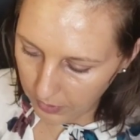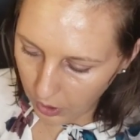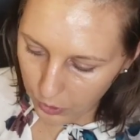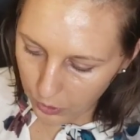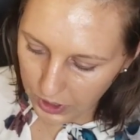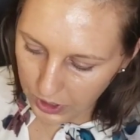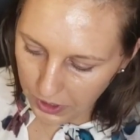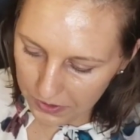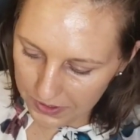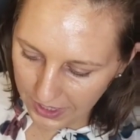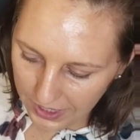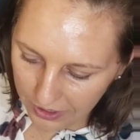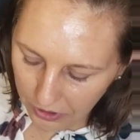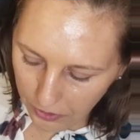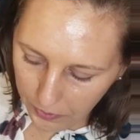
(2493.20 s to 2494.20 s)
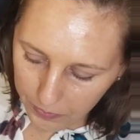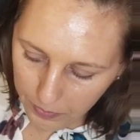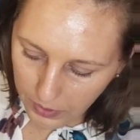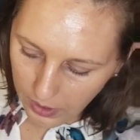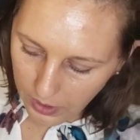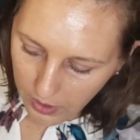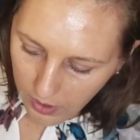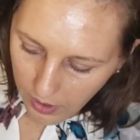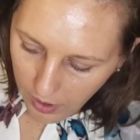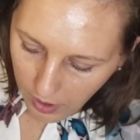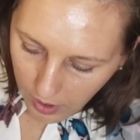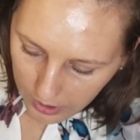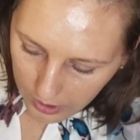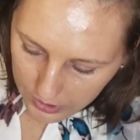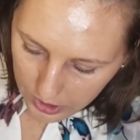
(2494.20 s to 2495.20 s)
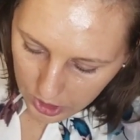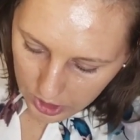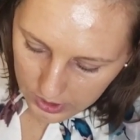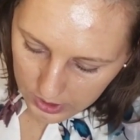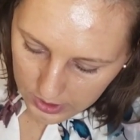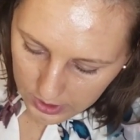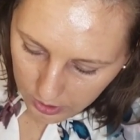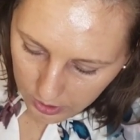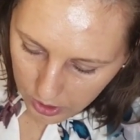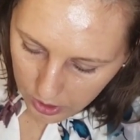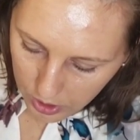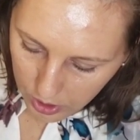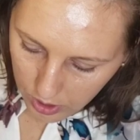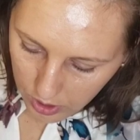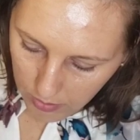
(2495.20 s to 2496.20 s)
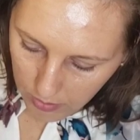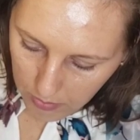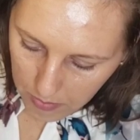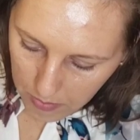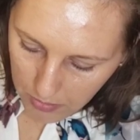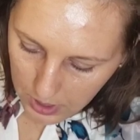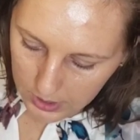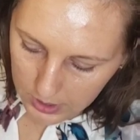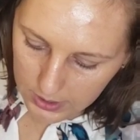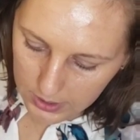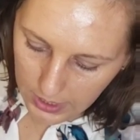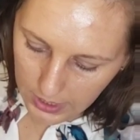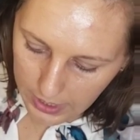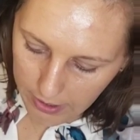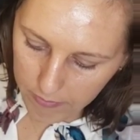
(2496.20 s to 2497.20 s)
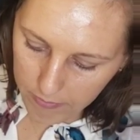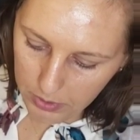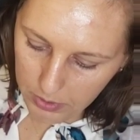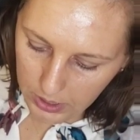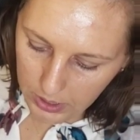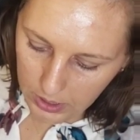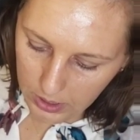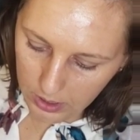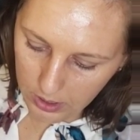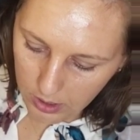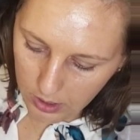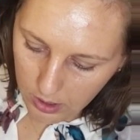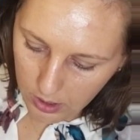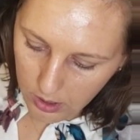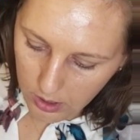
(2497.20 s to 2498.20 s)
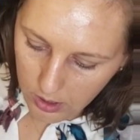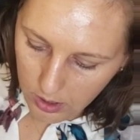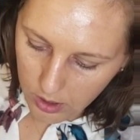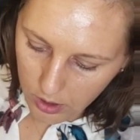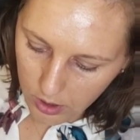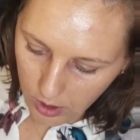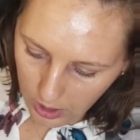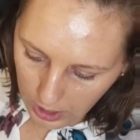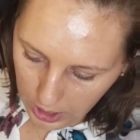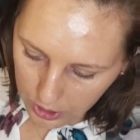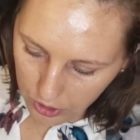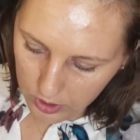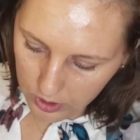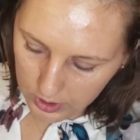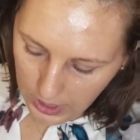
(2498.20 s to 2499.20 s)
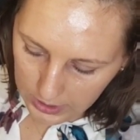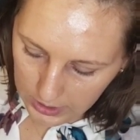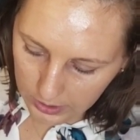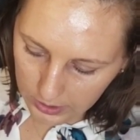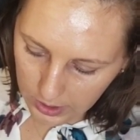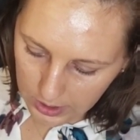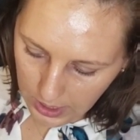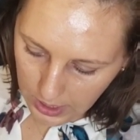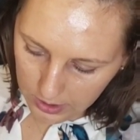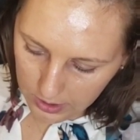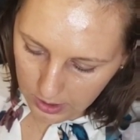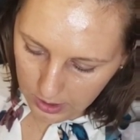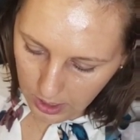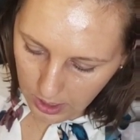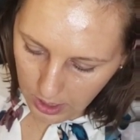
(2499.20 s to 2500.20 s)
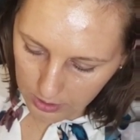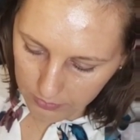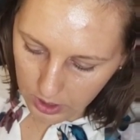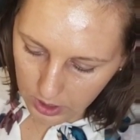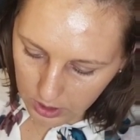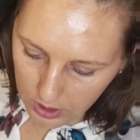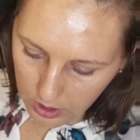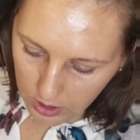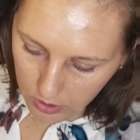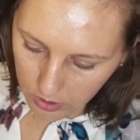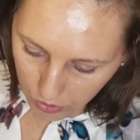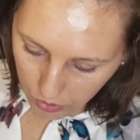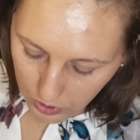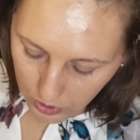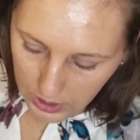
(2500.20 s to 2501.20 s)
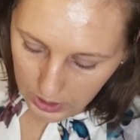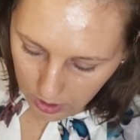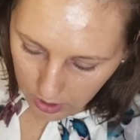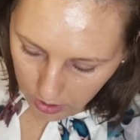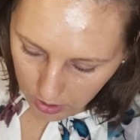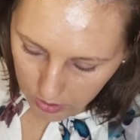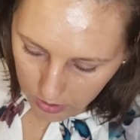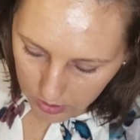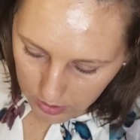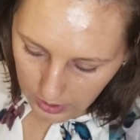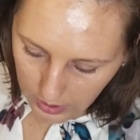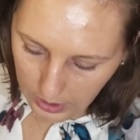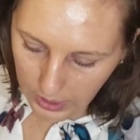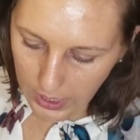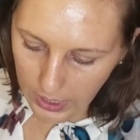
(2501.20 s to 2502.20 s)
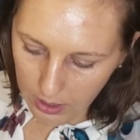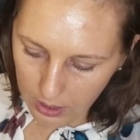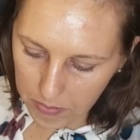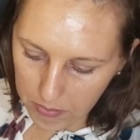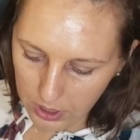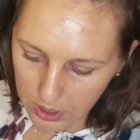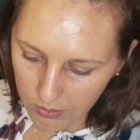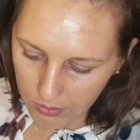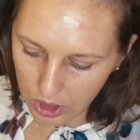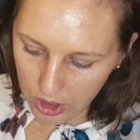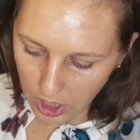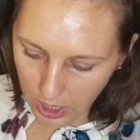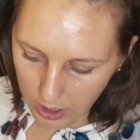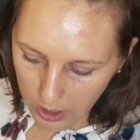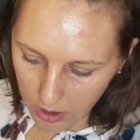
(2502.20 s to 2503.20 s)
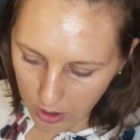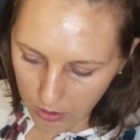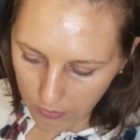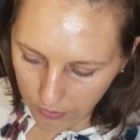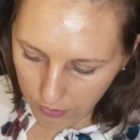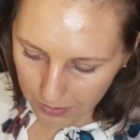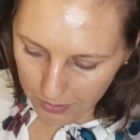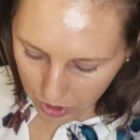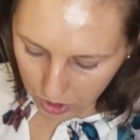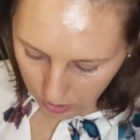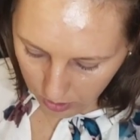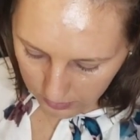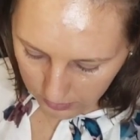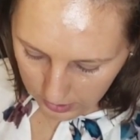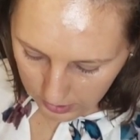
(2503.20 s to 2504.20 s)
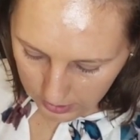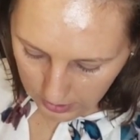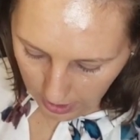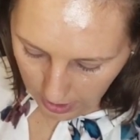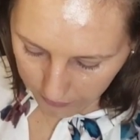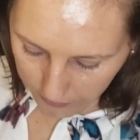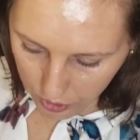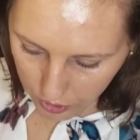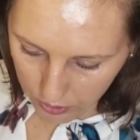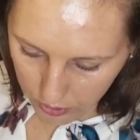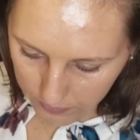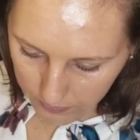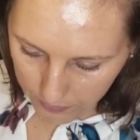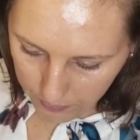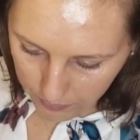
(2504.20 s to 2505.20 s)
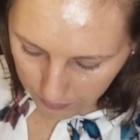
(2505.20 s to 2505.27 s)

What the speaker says: Hotel Tango, oxygen cylinder must have been hydrostatically tested every 3 years and be retired from service after?